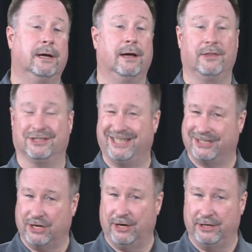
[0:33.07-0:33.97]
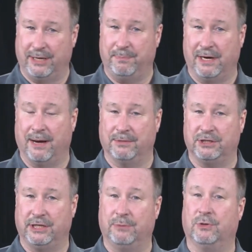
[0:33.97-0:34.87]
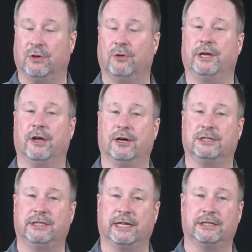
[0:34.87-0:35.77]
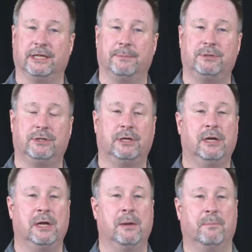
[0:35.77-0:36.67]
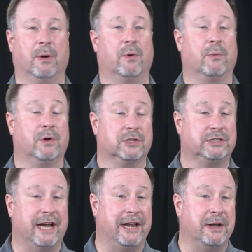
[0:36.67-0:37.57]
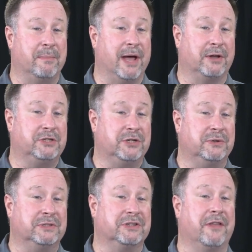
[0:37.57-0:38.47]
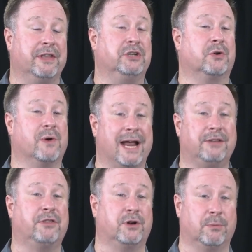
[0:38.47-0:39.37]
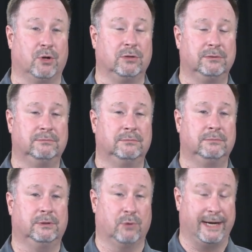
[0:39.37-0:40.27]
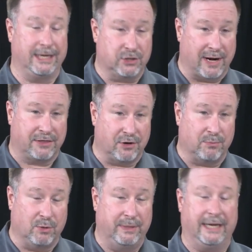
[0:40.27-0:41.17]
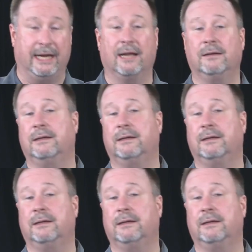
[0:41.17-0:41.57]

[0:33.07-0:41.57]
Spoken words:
The 600 DPI machine will only go to 6 IPS. But what we're excited about too is on the running direct thermal media